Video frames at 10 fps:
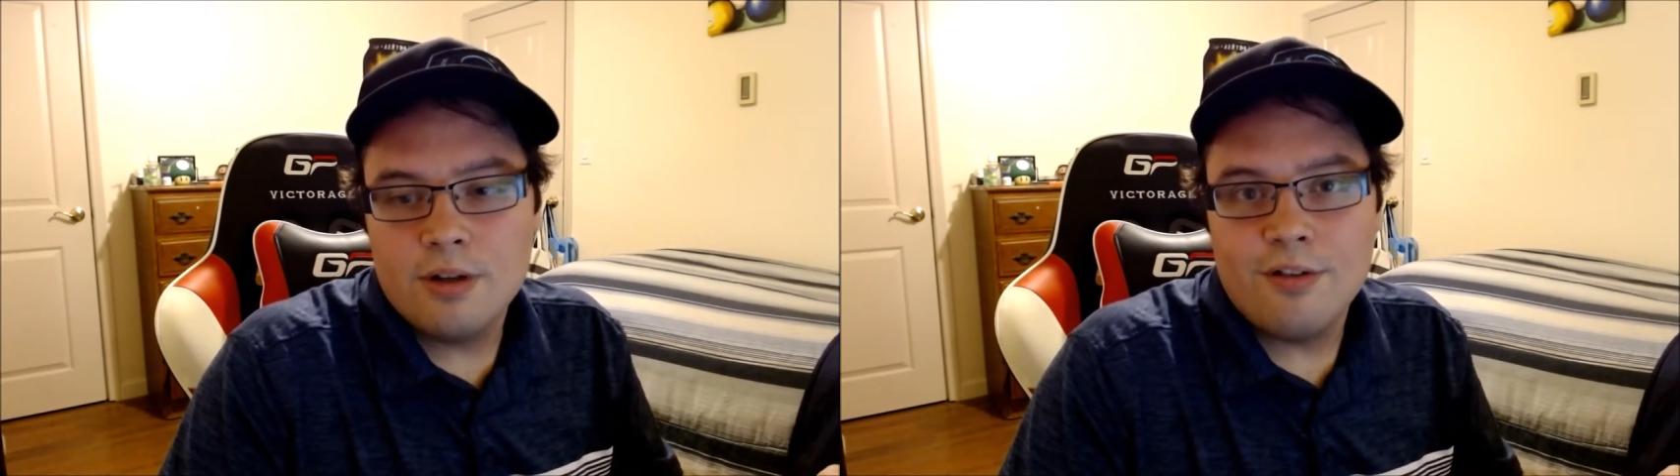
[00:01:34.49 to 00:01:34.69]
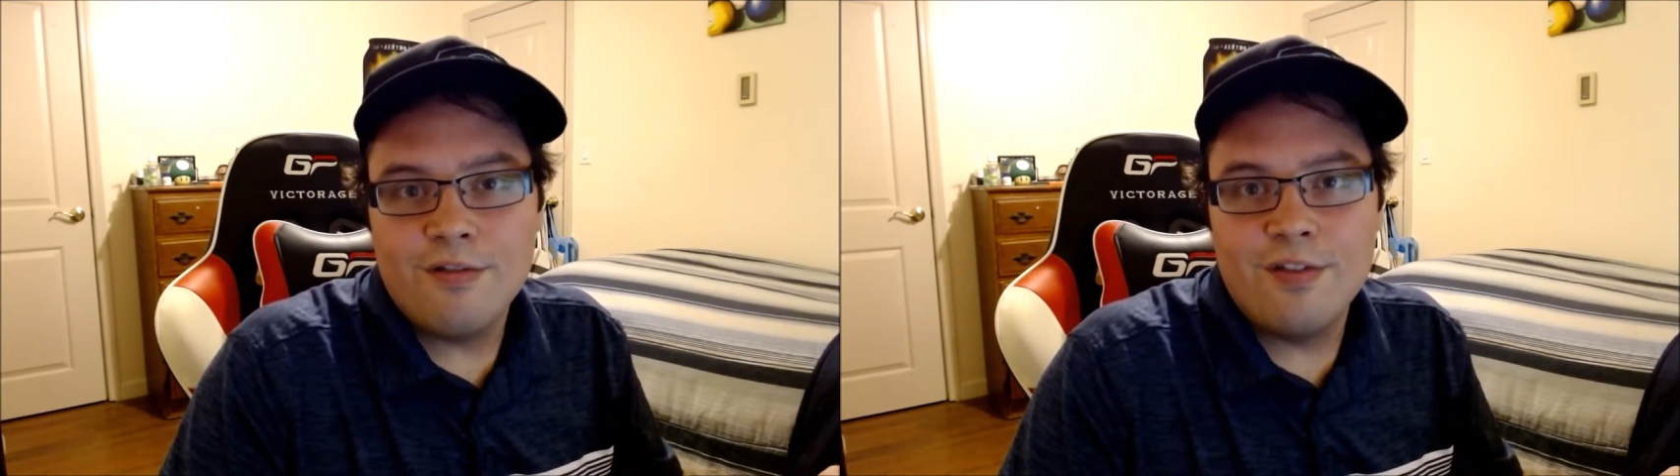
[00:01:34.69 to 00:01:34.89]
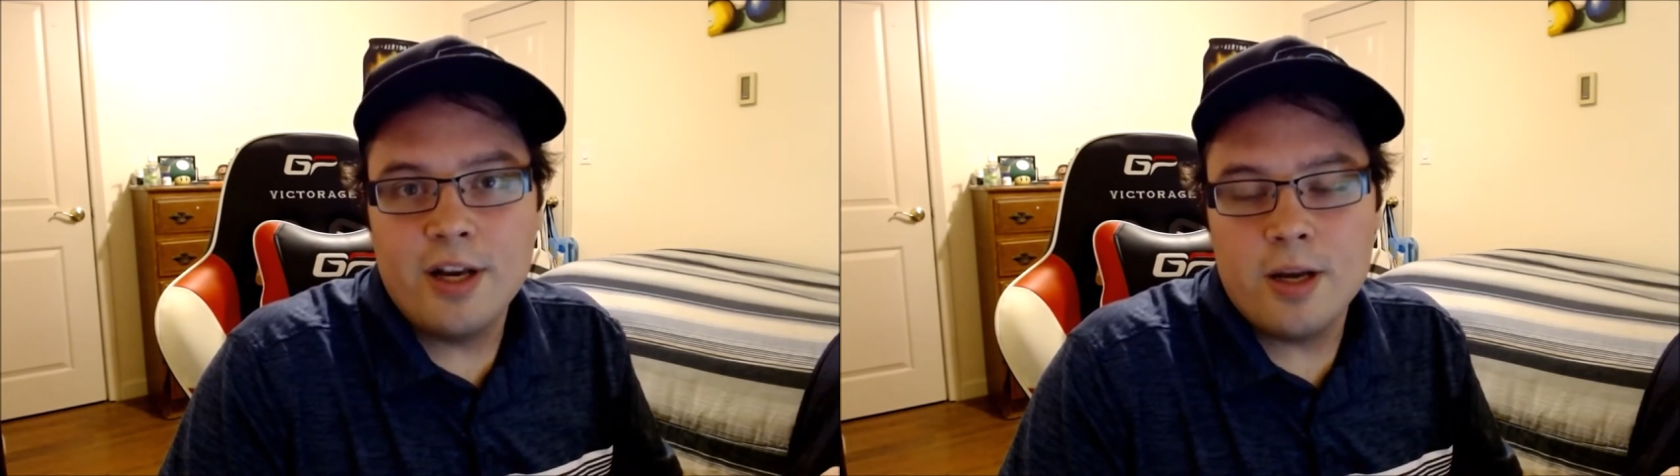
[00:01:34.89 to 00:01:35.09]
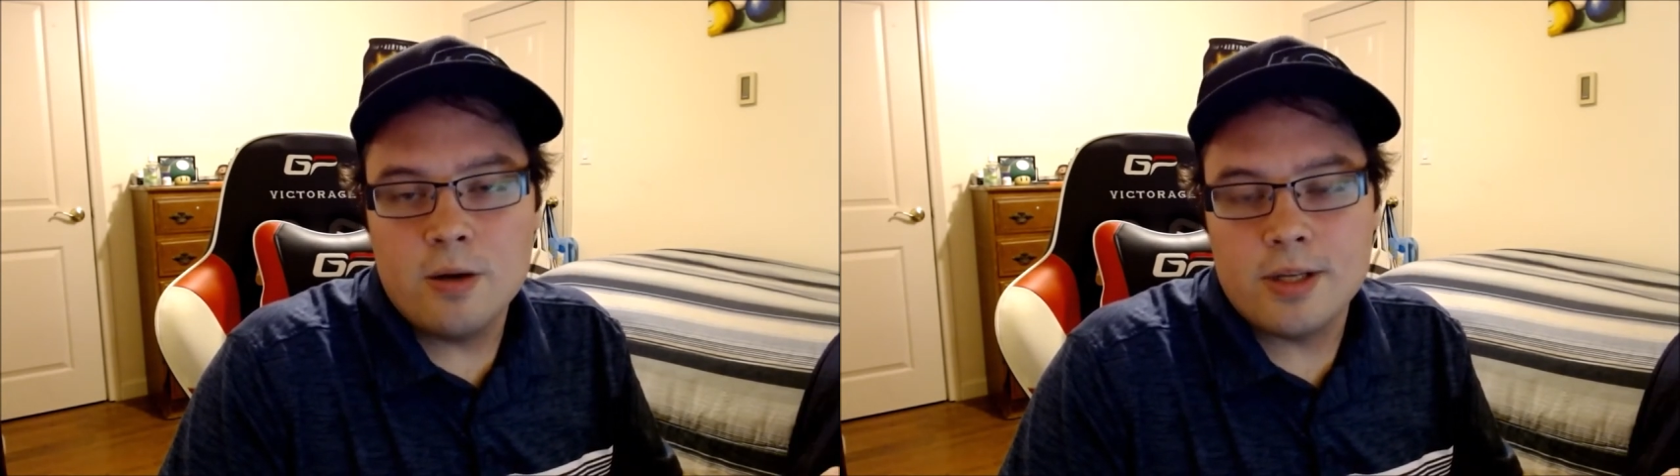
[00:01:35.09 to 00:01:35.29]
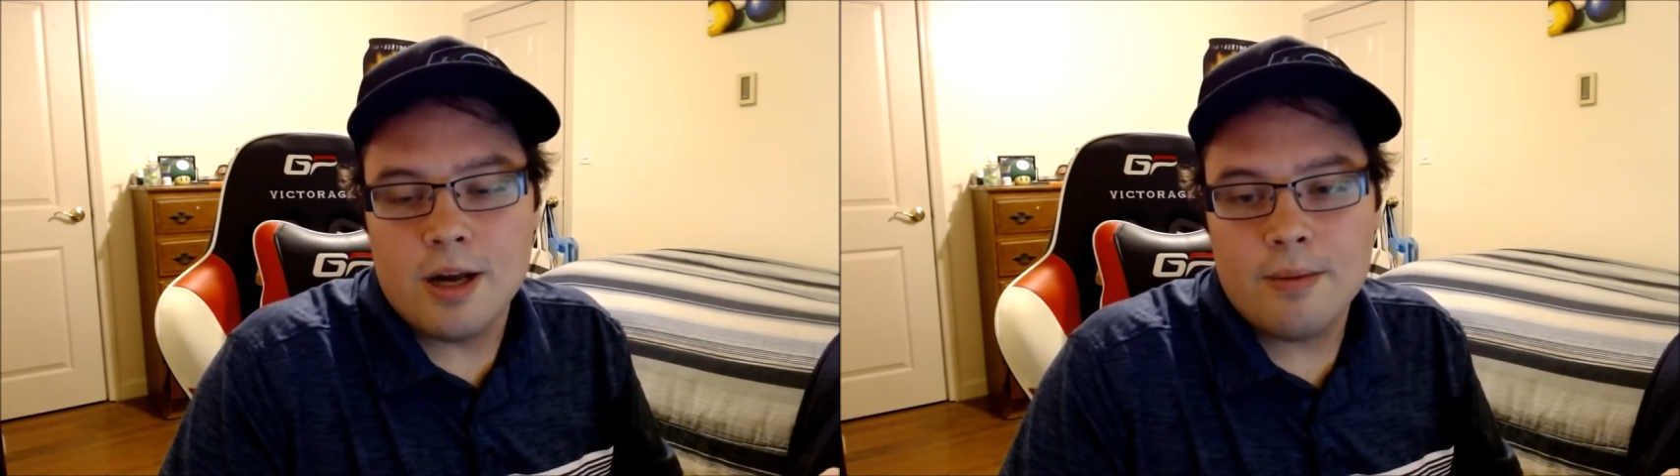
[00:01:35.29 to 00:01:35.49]
videos
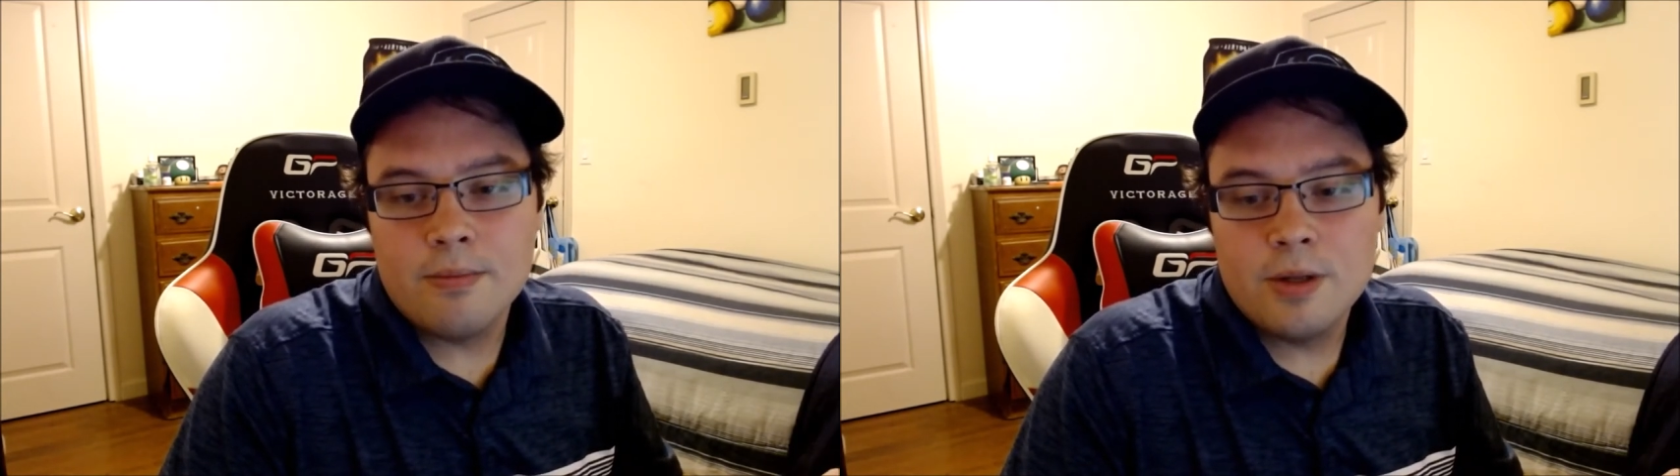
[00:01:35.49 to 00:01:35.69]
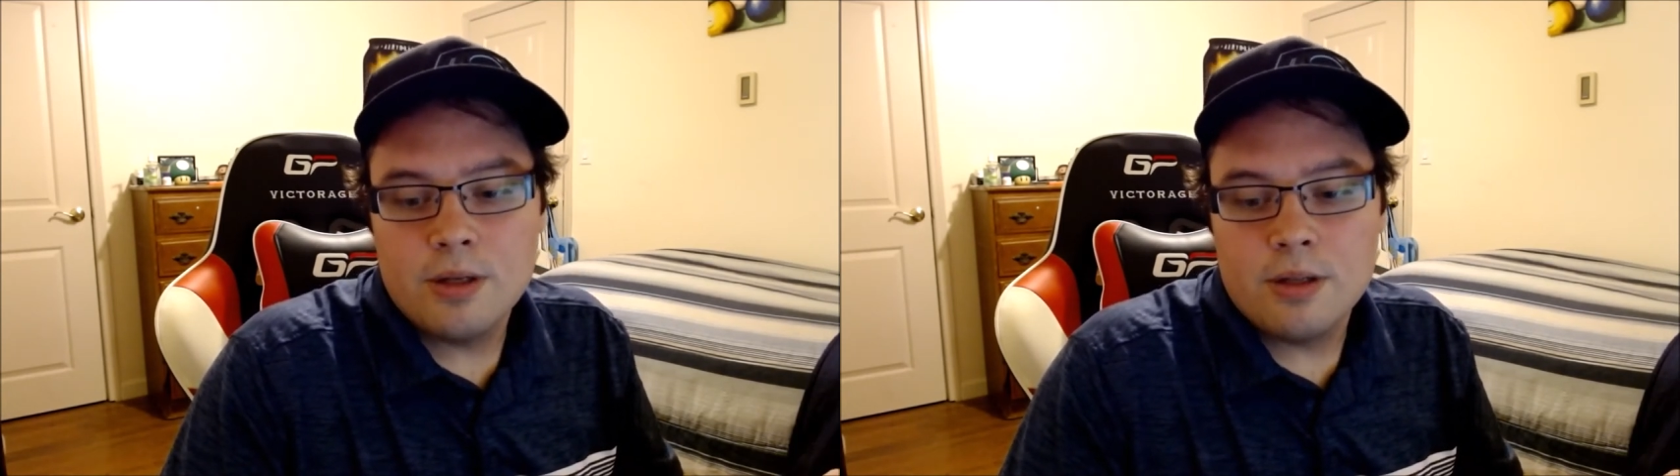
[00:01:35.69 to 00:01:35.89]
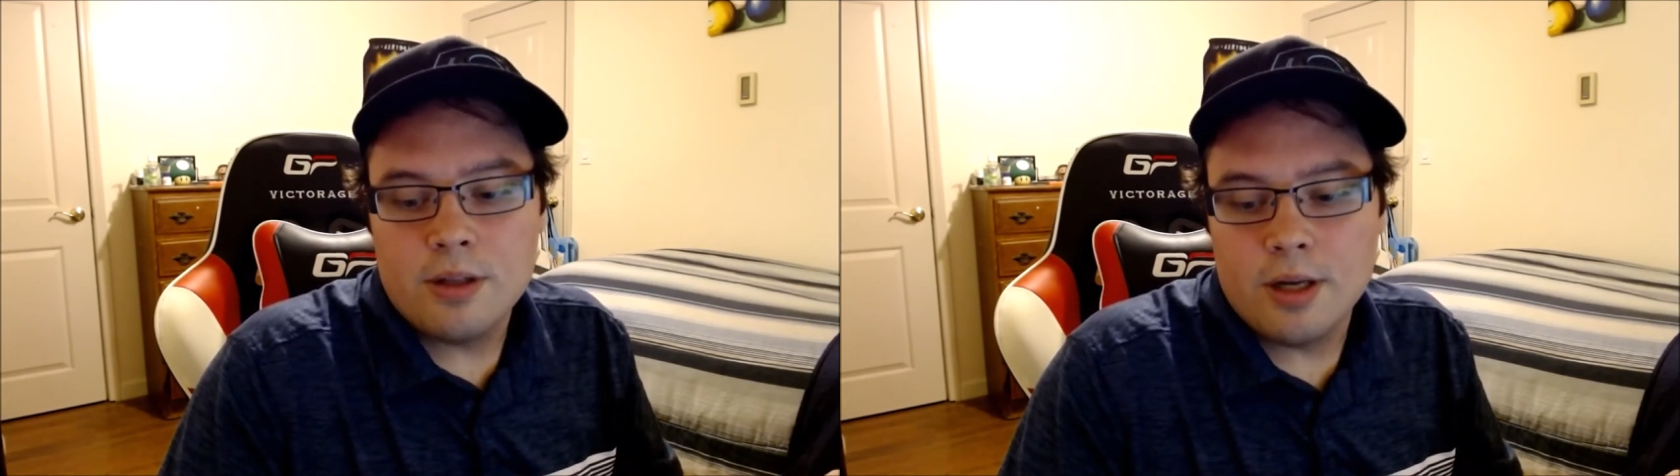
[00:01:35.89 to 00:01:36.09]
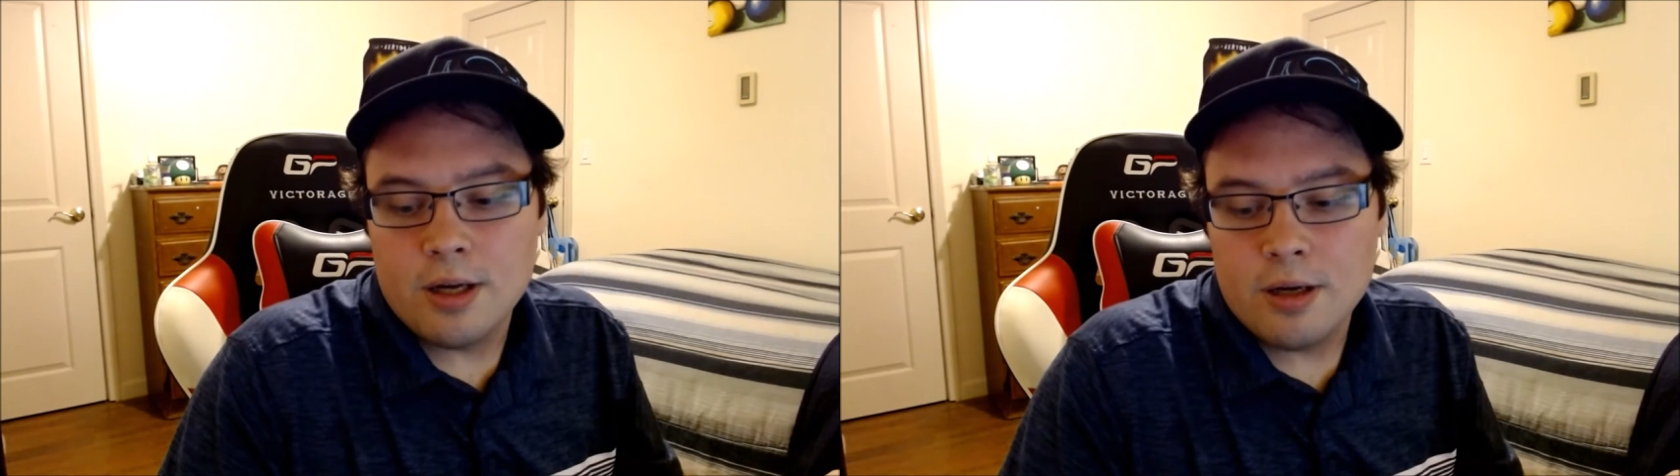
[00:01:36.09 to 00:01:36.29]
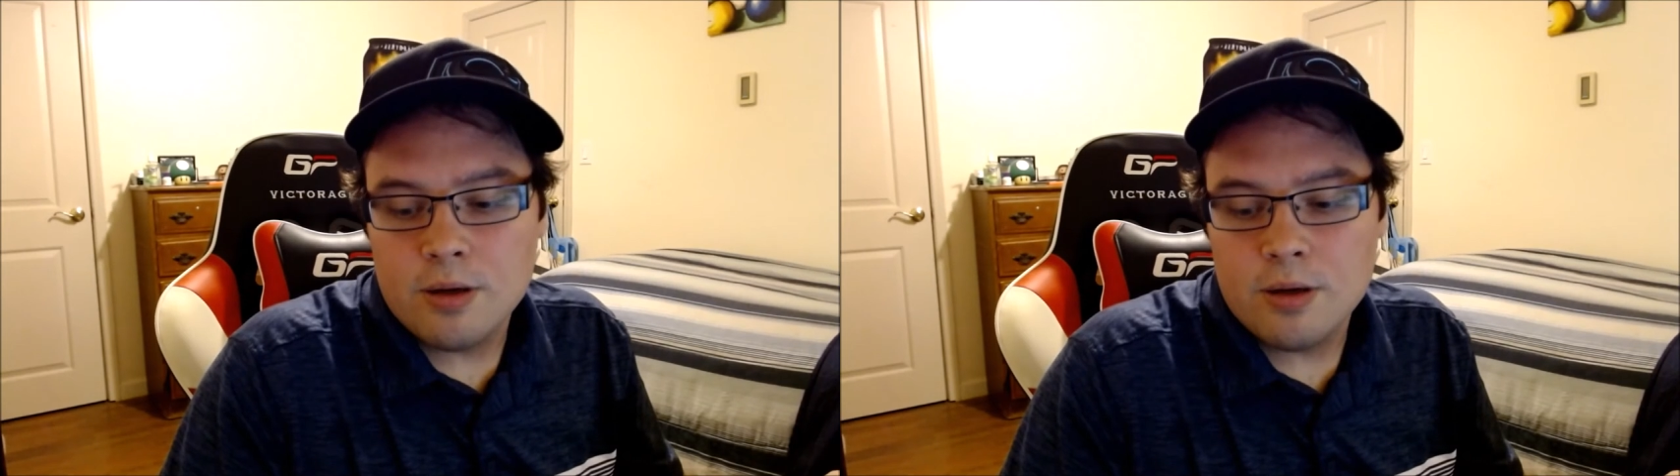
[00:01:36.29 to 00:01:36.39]
up: the